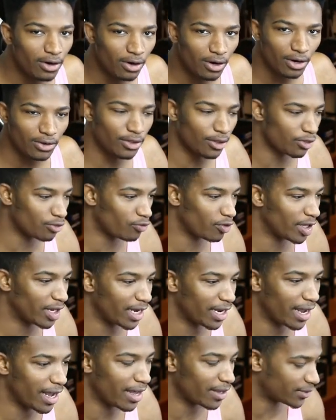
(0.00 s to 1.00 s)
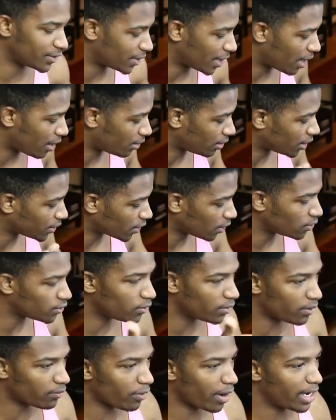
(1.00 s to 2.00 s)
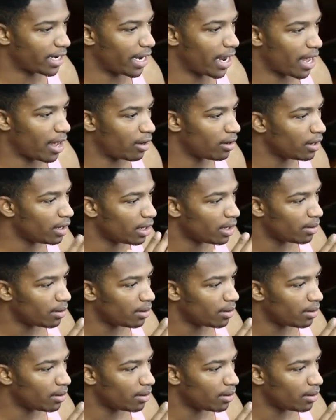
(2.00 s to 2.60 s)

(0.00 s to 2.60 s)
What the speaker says: on the 3DS. Now, let's go to it right now.